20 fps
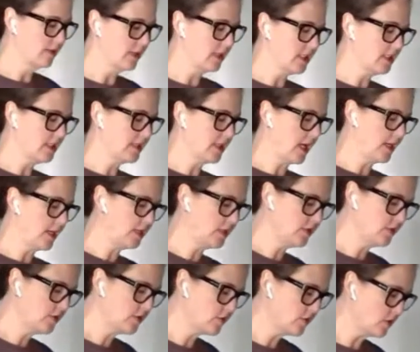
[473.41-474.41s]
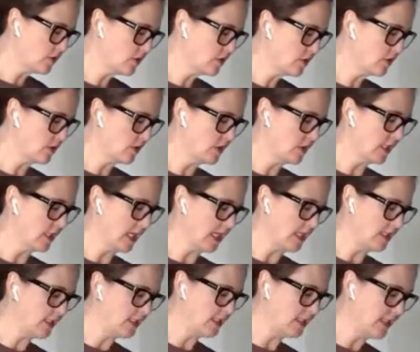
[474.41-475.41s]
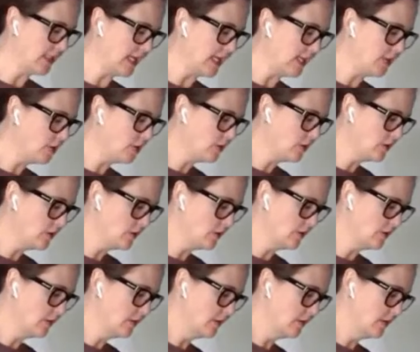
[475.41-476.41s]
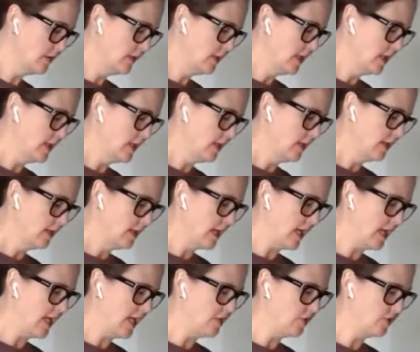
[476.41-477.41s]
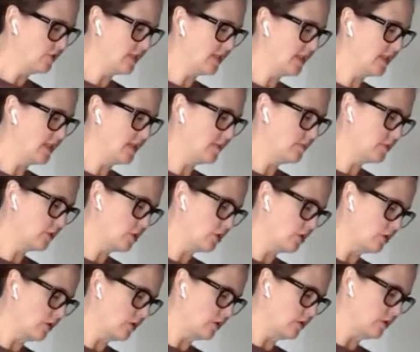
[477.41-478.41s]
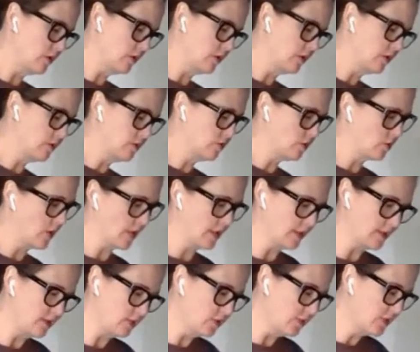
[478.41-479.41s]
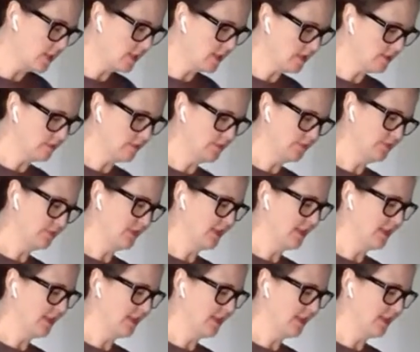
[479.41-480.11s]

these onions start to get tender and you'll see them turn translucent,